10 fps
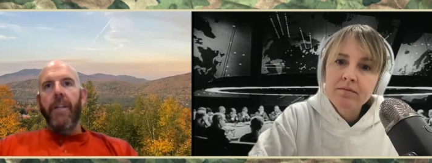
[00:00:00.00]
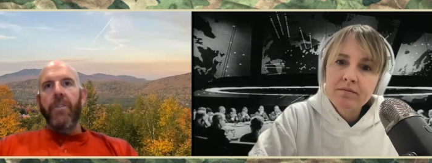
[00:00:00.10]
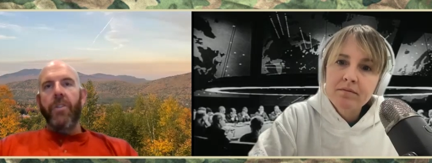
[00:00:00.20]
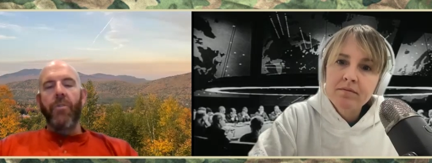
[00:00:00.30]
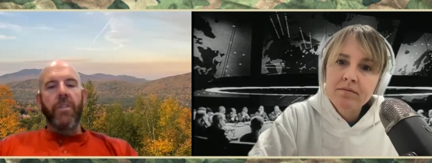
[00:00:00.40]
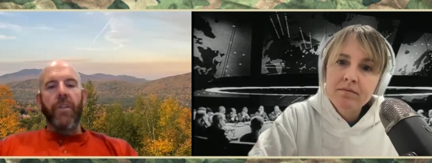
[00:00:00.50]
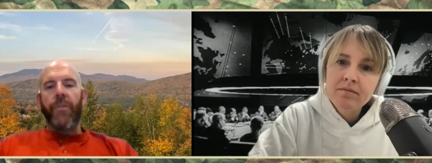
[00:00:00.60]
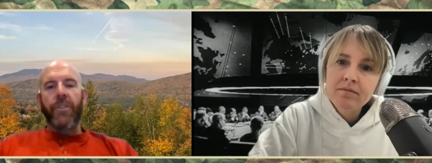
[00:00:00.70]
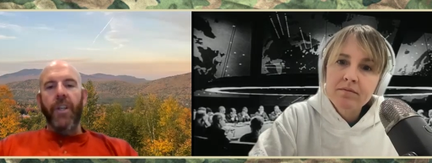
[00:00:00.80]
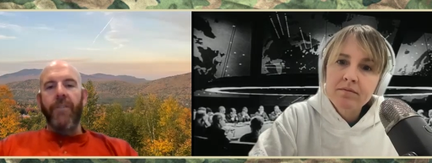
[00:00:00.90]
Speaker 1: as soon as the
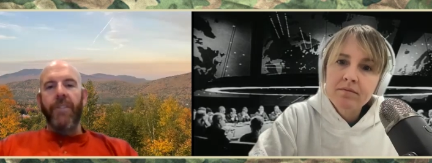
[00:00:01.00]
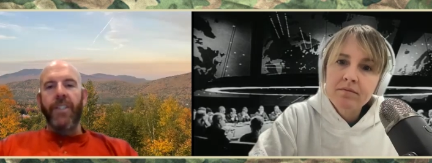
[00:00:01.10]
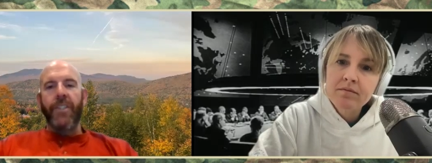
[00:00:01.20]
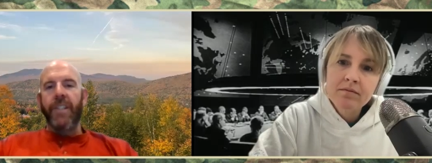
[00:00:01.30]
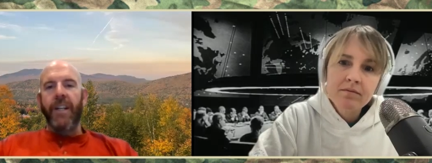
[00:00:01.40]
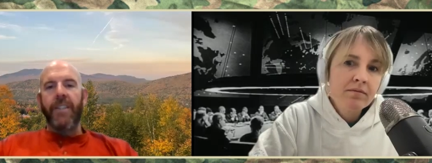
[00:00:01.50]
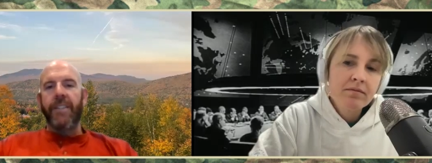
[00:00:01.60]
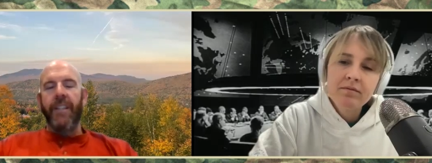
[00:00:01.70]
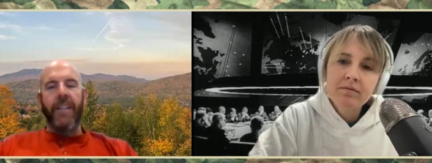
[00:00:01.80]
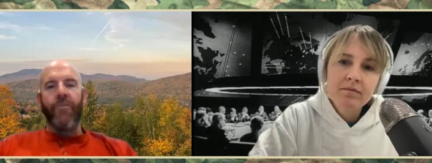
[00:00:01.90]
first conversation
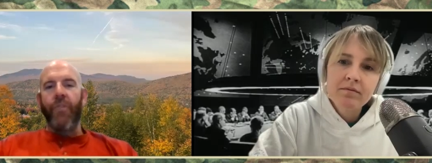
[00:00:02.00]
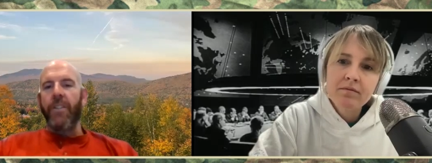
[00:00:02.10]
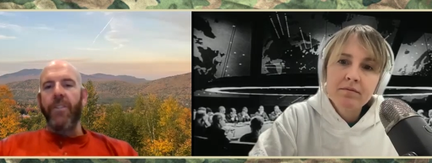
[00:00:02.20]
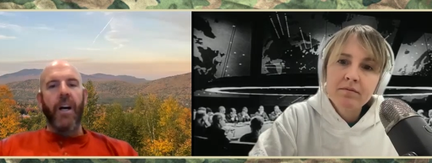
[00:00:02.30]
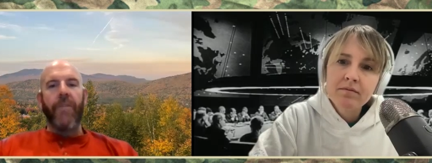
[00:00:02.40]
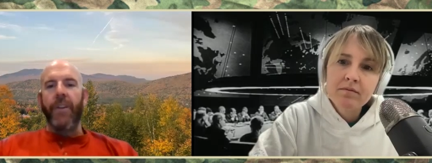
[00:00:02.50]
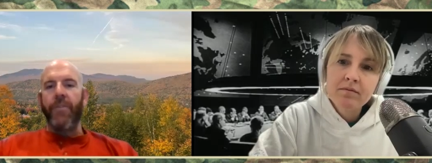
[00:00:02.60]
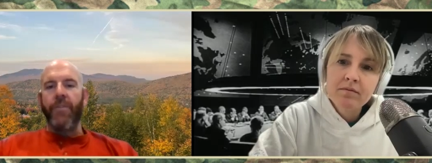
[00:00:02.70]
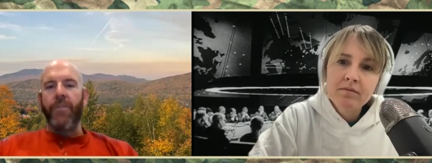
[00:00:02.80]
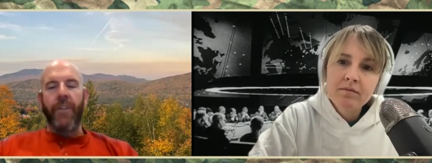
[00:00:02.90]
starts, it runs off in
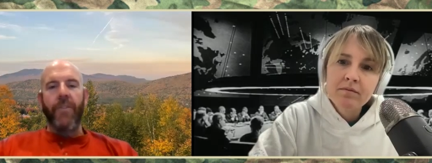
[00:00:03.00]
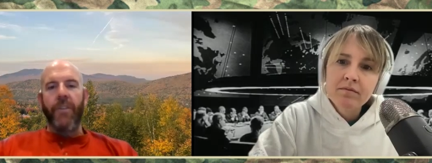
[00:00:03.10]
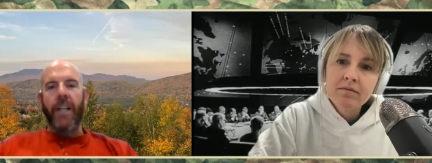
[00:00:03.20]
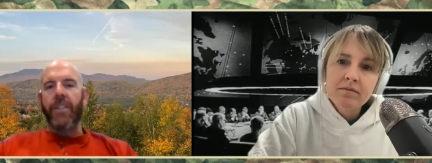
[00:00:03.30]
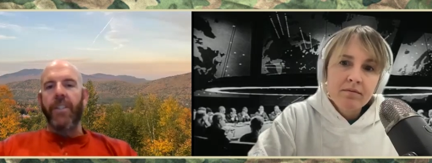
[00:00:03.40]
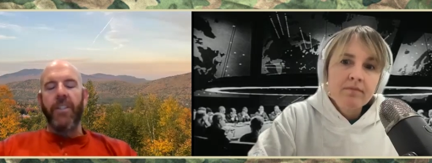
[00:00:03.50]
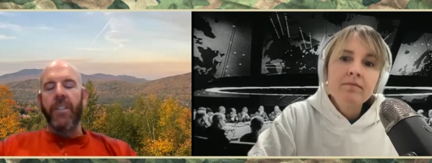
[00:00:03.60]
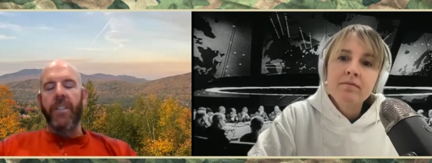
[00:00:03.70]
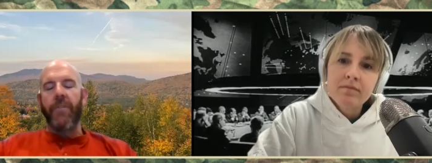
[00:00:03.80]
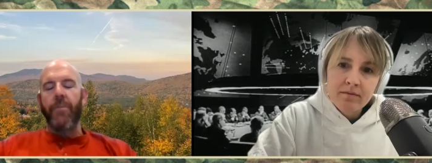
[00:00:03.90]
a different direction. You
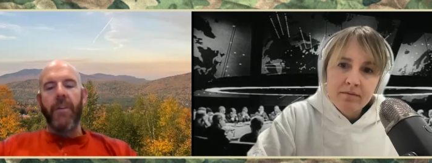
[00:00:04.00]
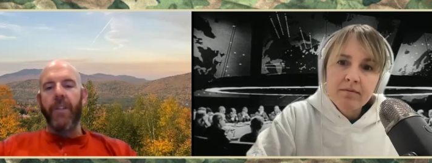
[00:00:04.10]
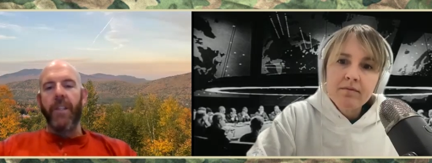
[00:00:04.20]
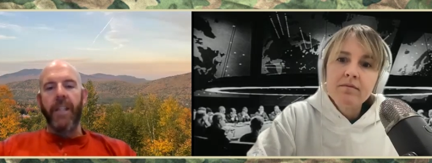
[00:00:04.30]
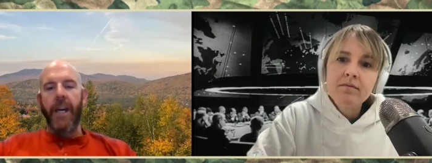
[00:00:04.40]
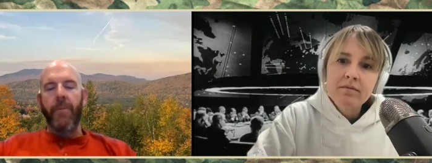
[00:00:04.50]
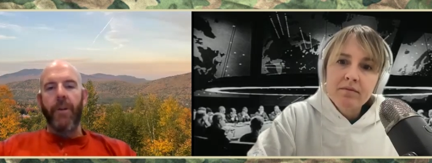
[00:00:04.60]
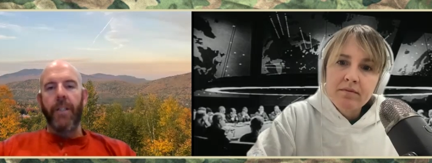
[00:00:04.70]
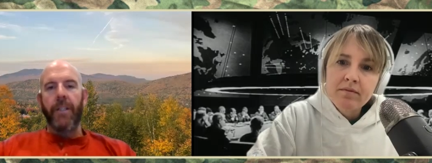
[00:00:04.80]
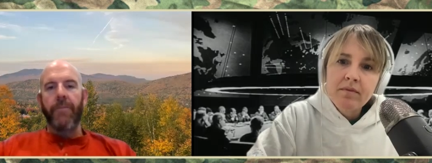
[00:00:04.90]
just have to be able to adapt
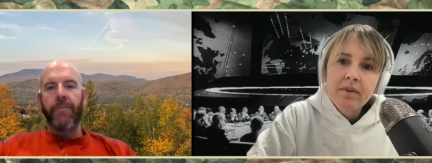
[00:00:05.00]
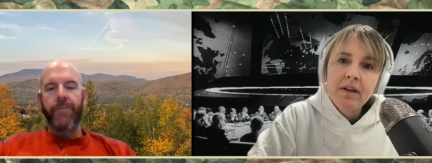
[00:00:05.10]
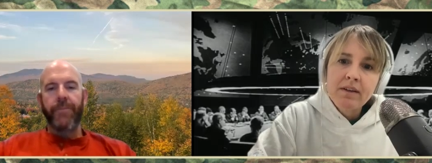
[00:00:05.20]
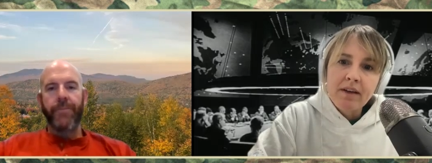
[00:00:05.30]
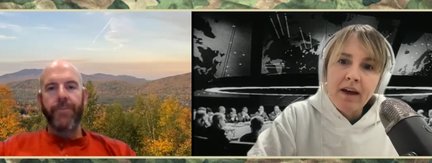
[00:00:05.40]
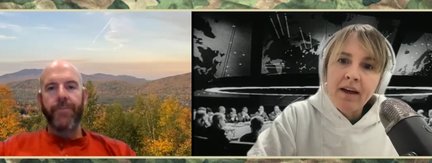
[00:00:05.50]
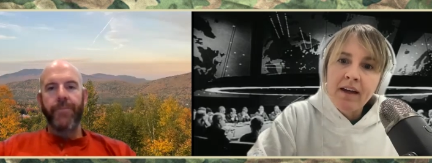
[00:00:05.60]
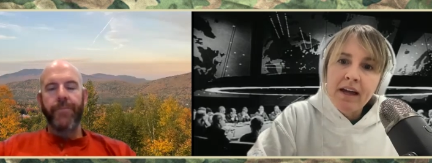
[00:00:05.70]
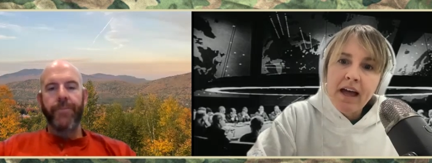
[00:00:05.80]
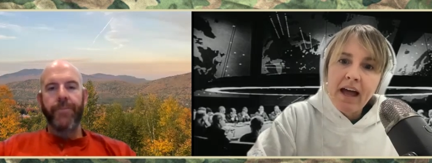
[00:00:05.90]
quickly.
Speaker 2: Yeah,
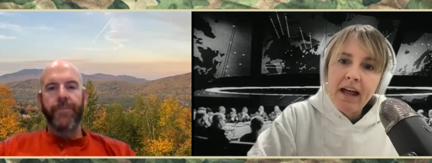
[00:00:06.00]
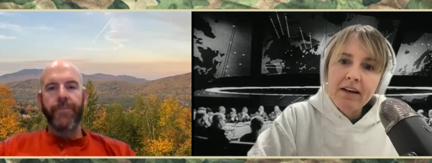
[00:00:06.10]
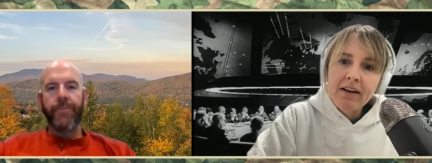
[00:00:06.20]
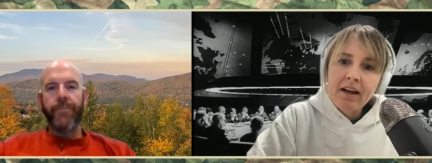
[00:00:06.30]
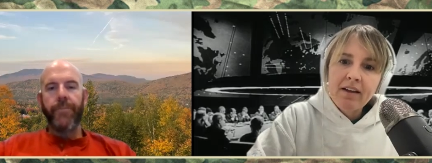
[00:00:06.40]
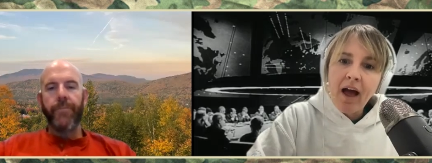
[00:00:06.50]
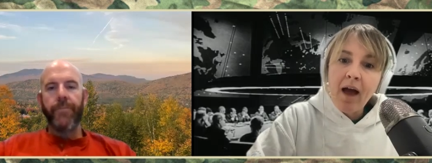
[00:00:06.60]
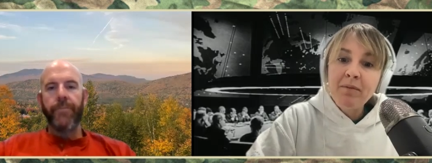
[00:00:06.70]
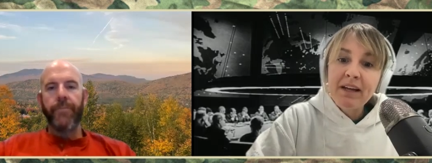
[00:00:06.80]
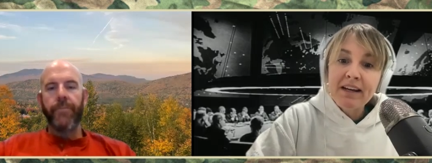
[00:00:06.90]
and
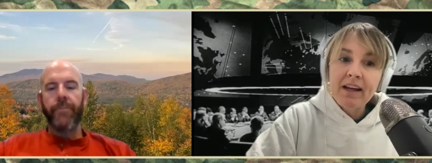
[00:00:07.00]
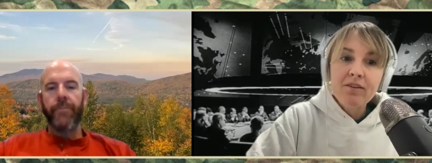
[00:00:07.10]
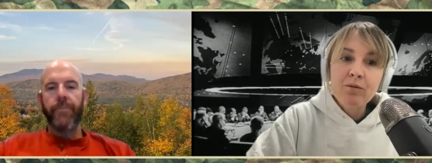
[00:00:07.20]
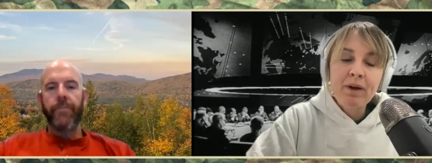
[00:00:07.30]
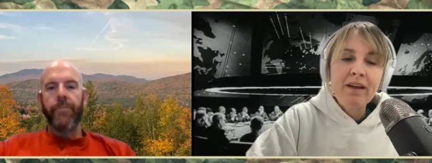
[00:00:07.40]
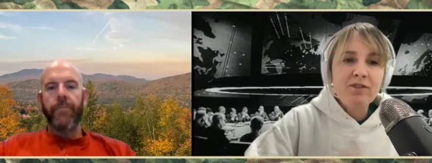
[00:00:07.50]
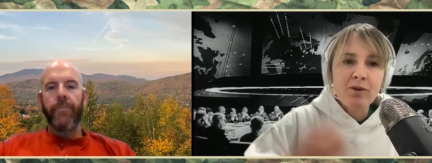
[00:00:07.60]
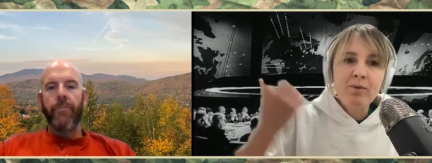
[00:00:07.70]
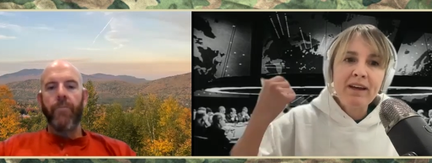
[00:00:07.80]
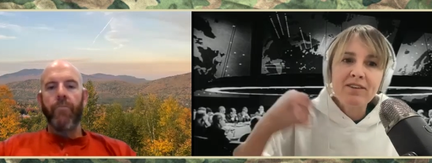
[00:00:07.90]
I mean, we
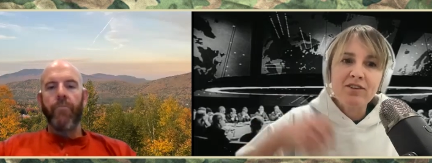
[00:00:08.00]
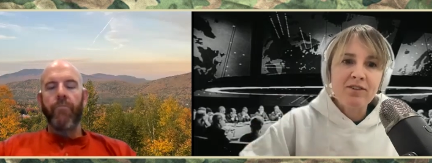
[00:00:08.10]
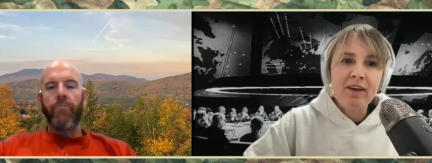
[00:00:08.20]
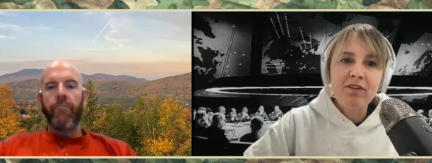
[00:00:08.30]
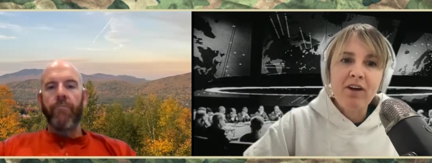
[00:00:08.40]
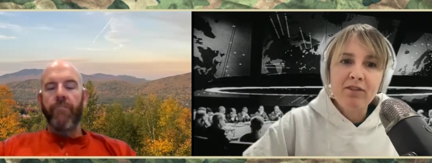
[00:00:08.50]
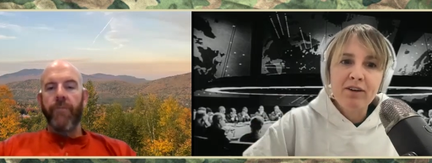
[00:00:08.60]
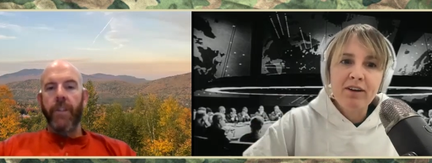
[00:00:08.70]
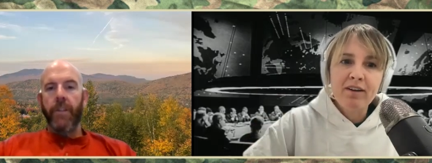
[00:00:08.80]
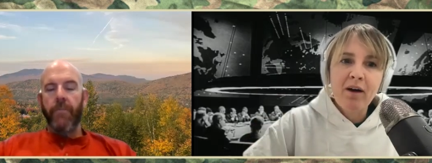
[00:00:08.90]
just have
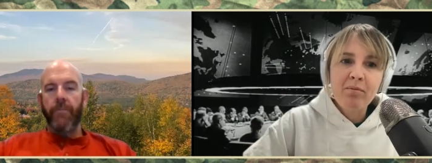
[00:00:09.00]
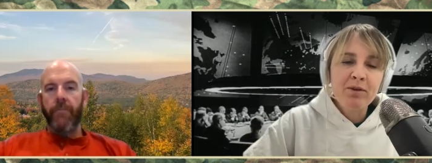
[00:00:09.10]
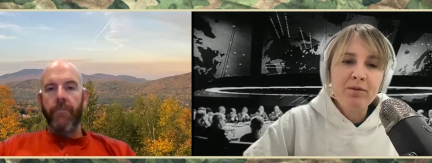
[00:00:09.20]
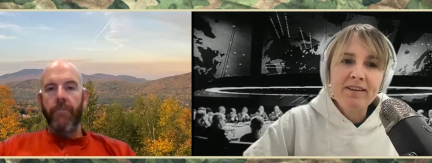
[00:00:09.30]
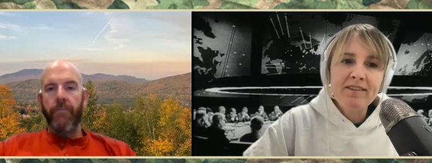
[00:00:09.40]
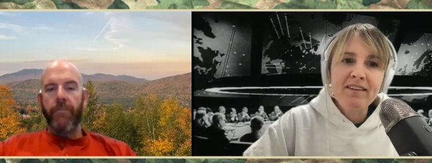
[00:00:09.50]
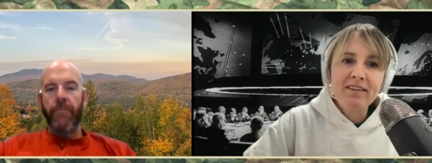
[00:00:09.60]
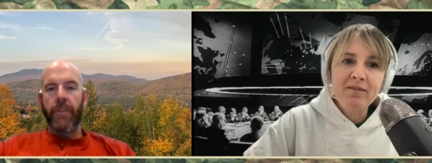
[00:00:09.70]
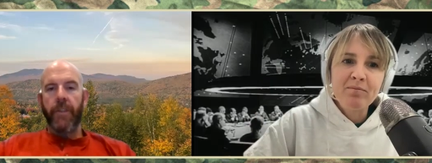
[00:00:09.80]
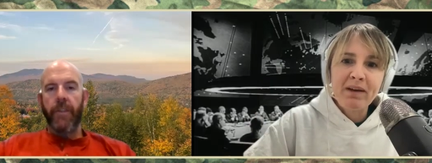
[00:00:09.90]
covered a couple of
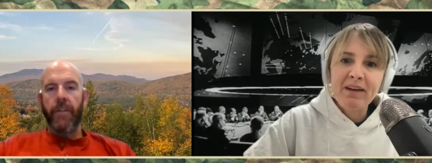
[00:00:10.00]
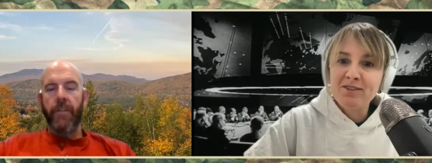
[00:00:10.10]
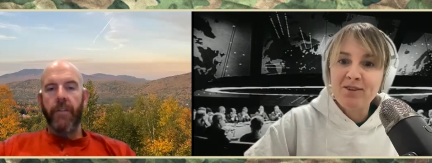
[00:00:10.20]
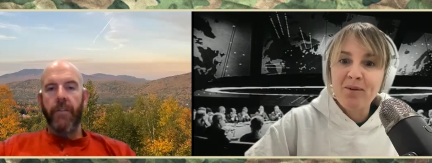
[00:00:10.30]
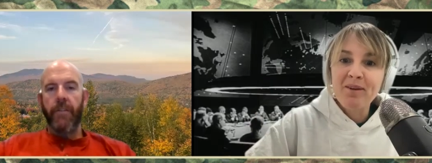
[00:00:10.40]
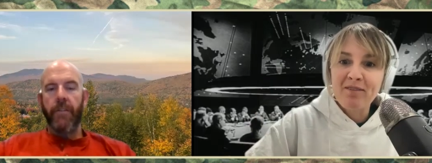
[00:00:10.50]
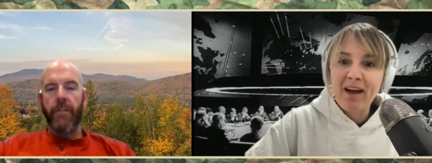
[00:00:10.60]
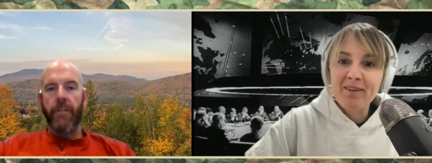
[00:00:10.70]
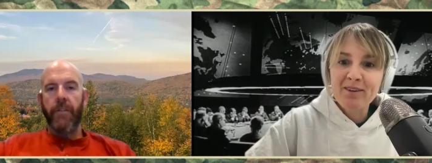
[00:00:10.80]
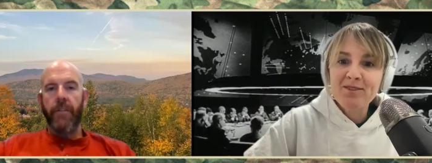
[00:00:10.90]
recent big stolen valor